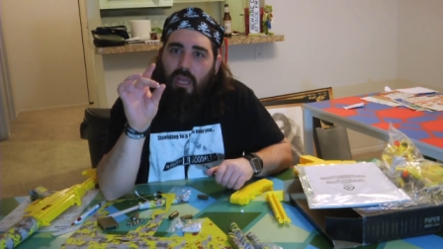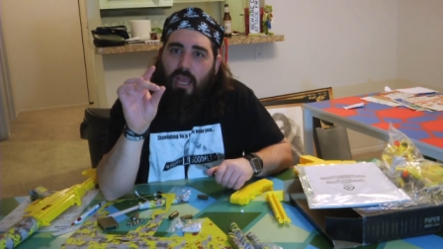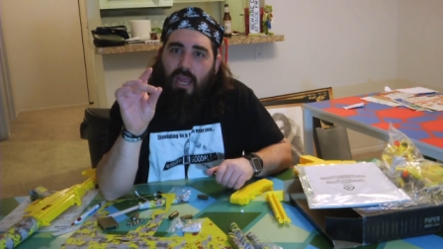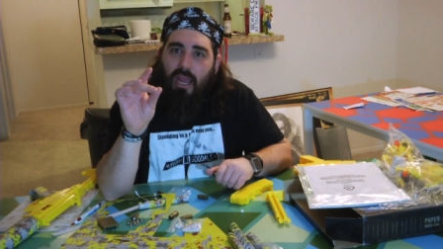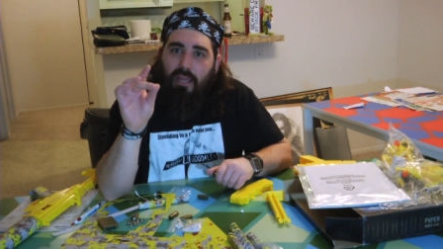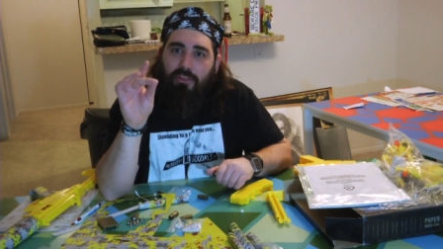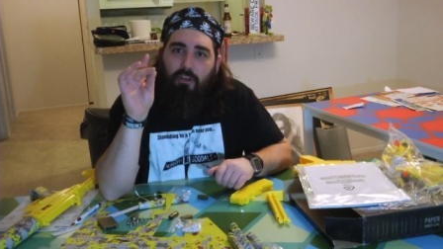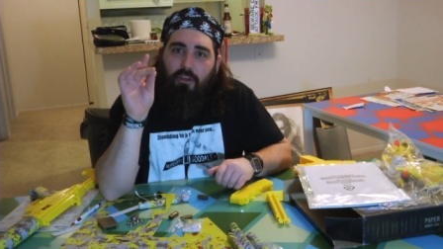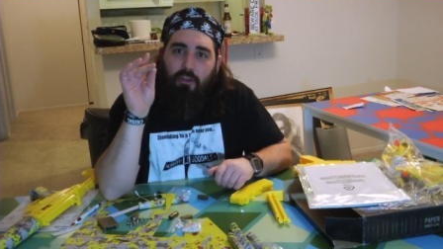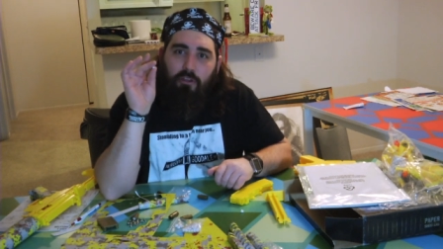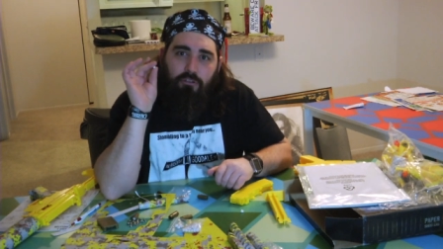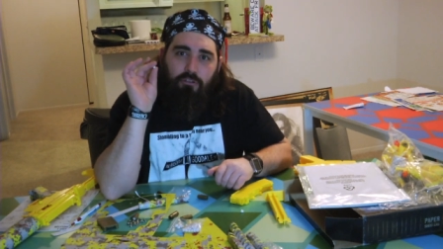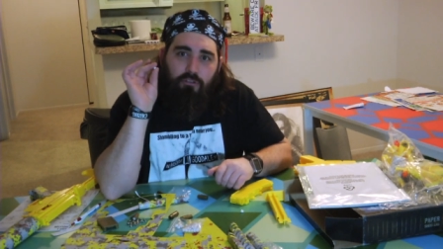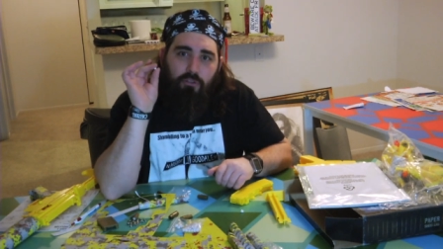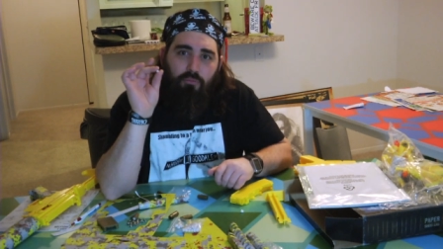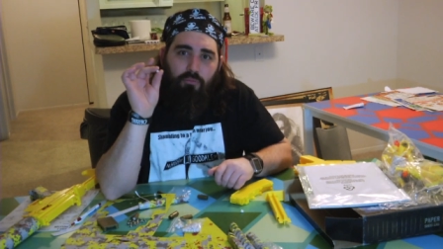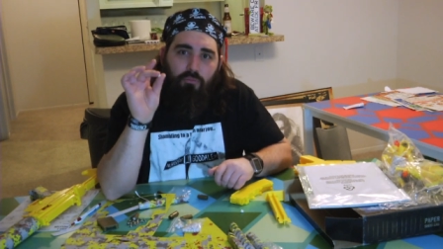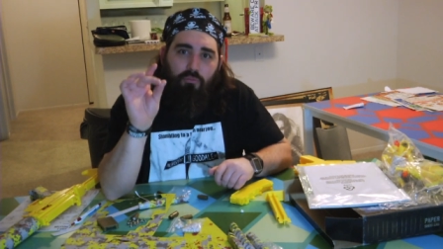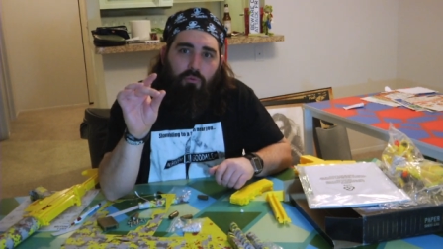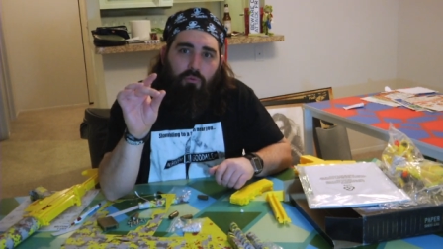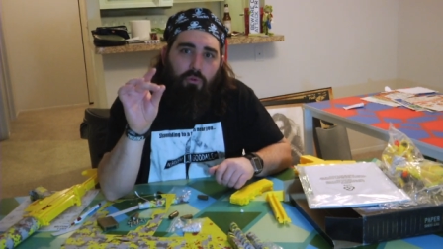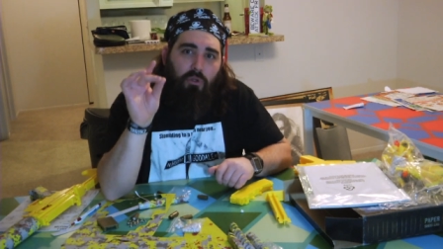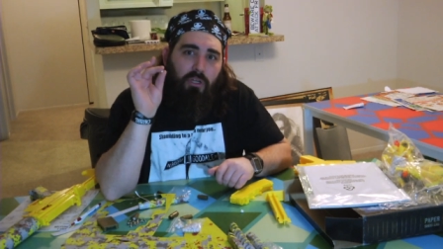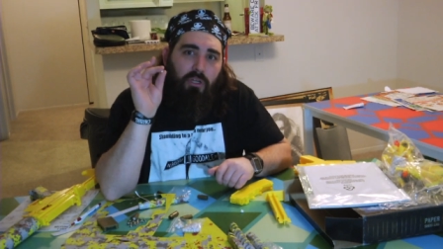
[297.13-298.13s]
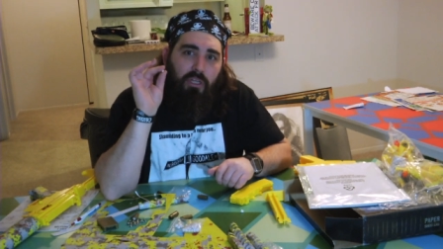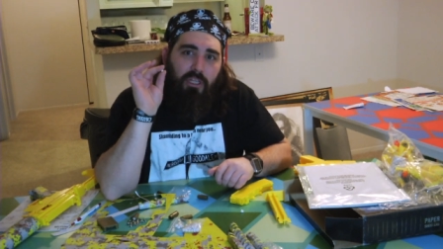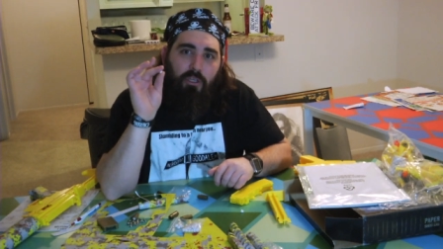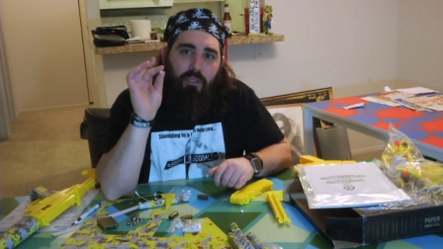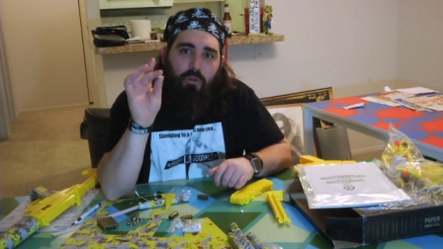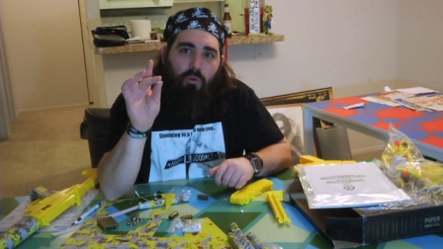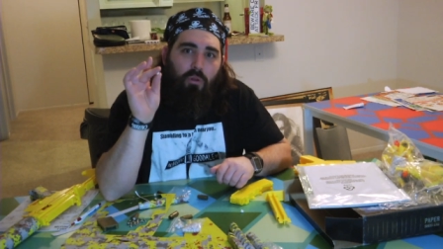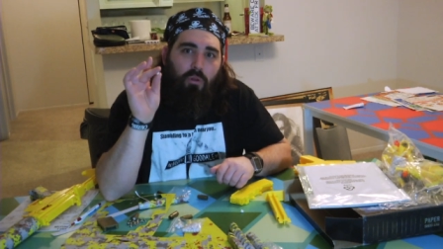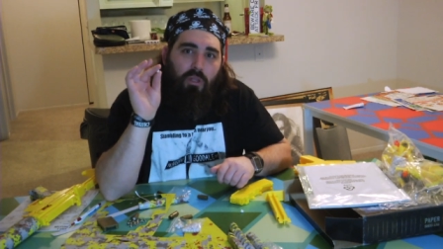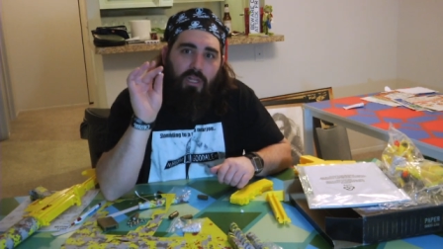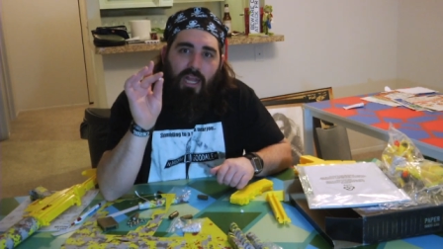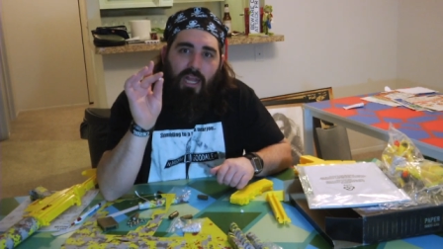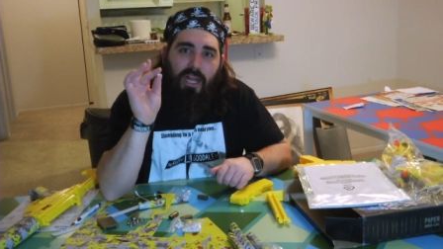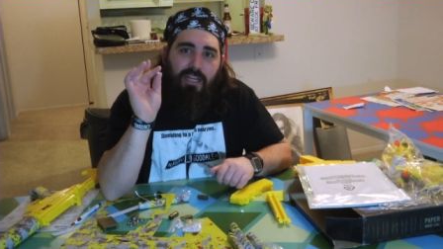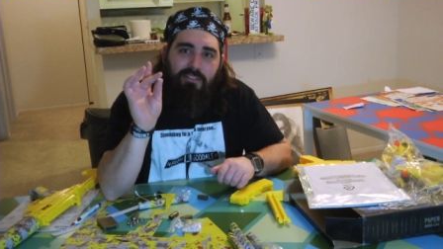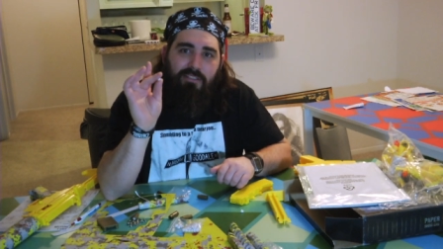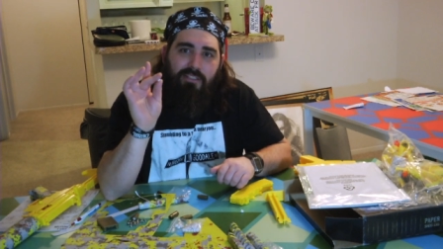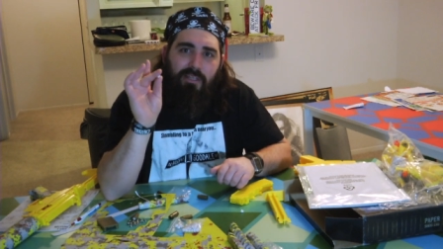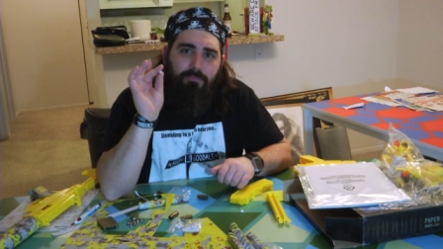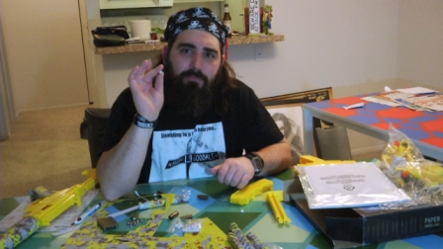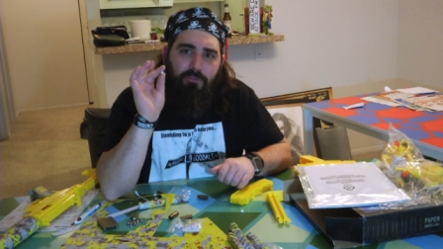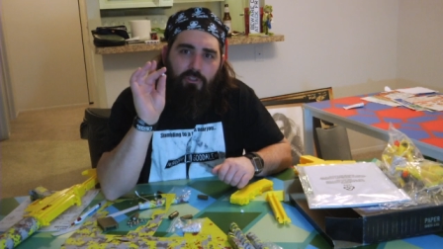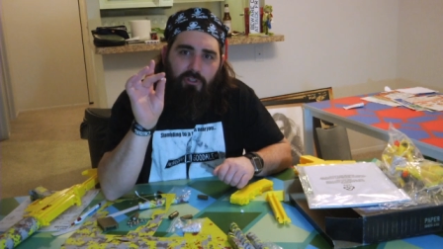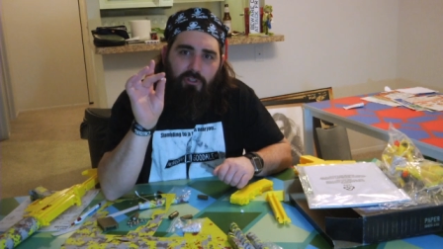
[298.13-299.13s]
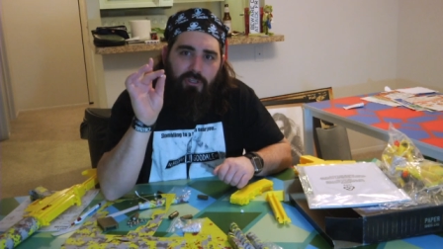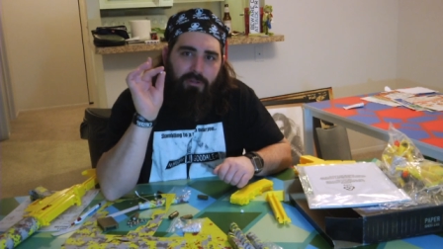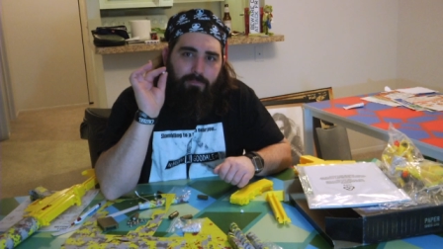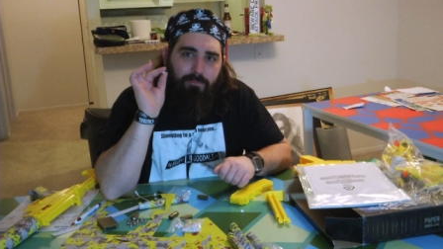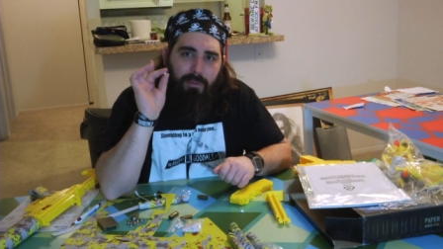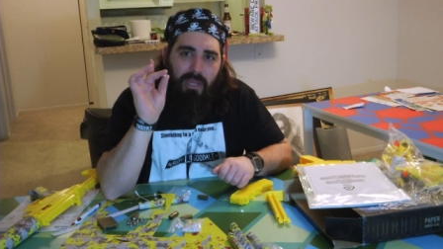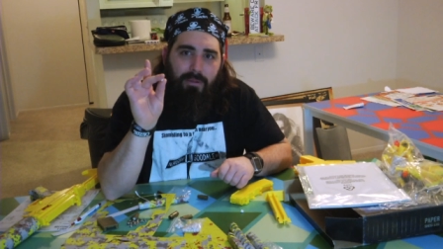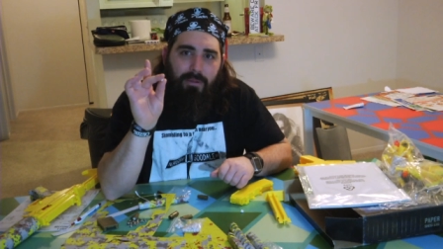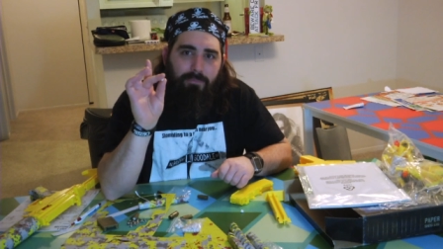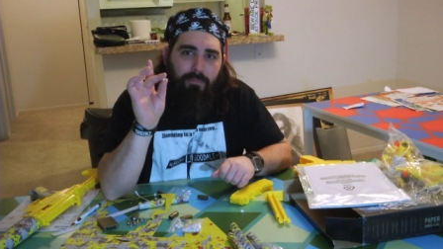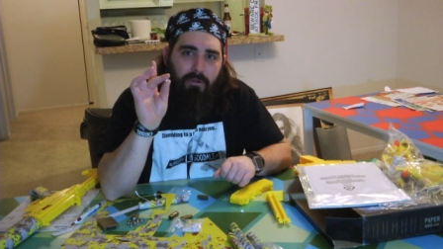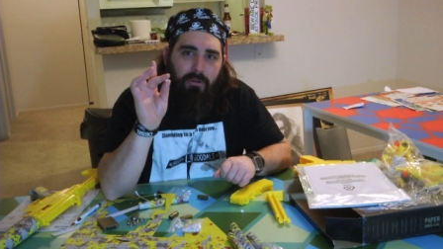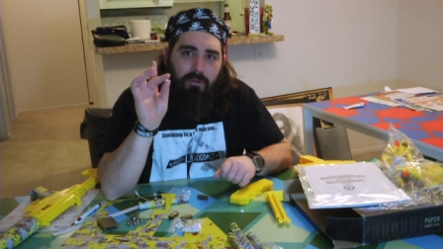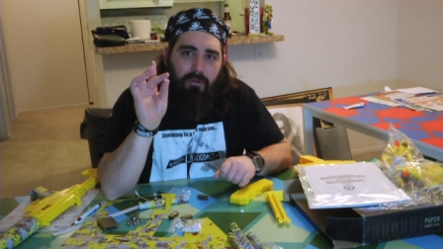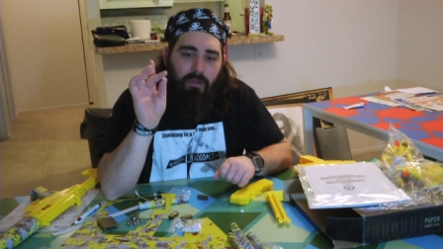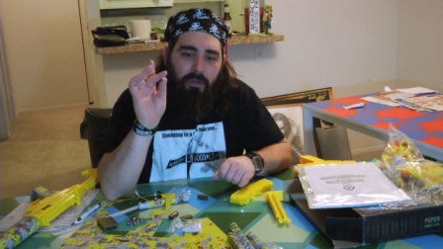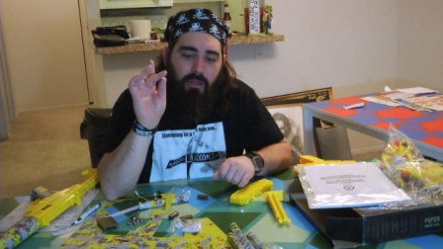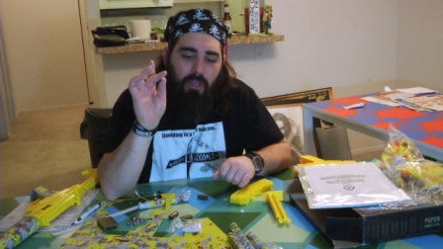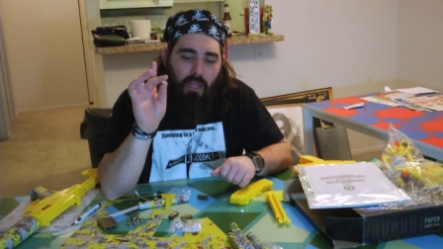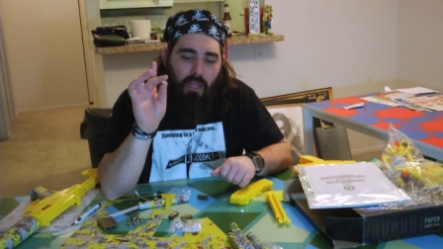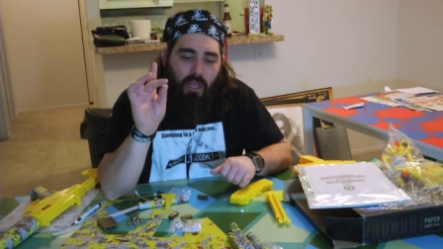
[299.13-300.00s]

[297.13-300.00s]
I thought it was a really cool concept, shooting paper,